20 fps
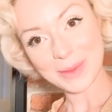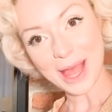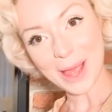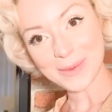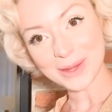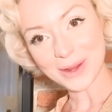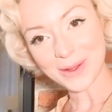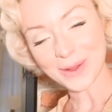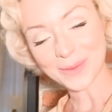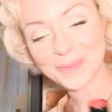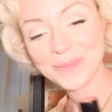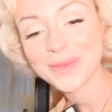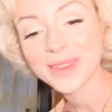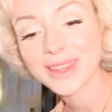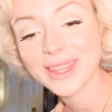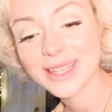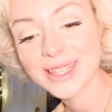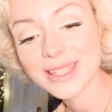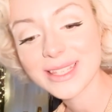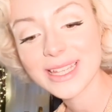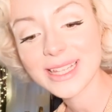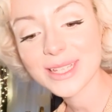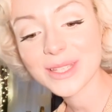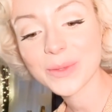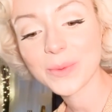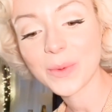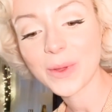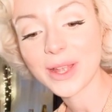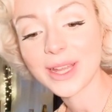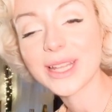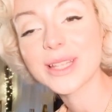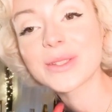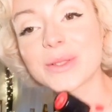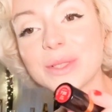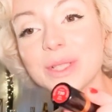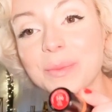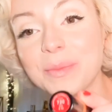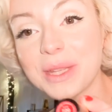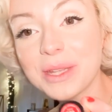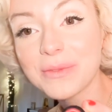me blabbing on, this next one is
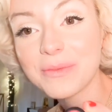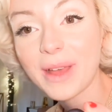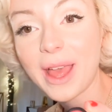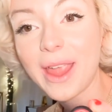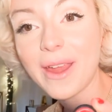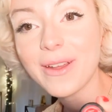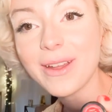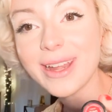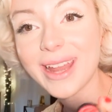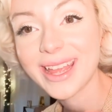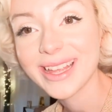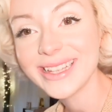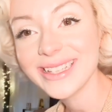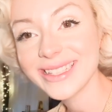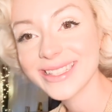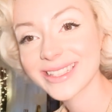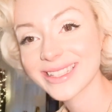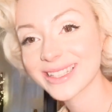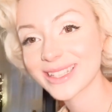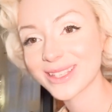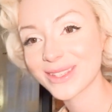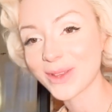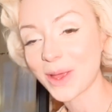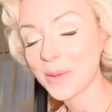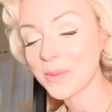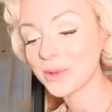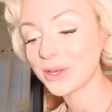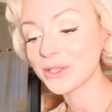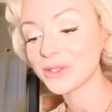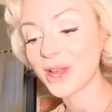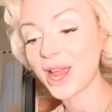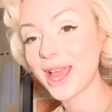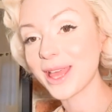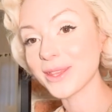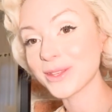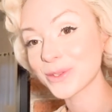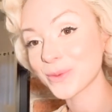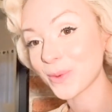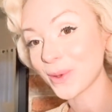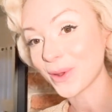gonna be Fire and Ice. So I'm gonna
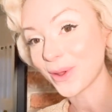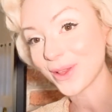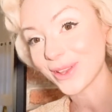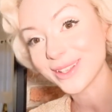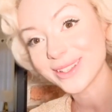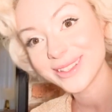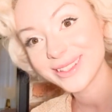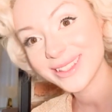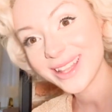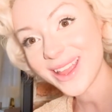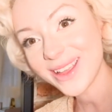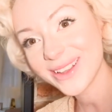try this one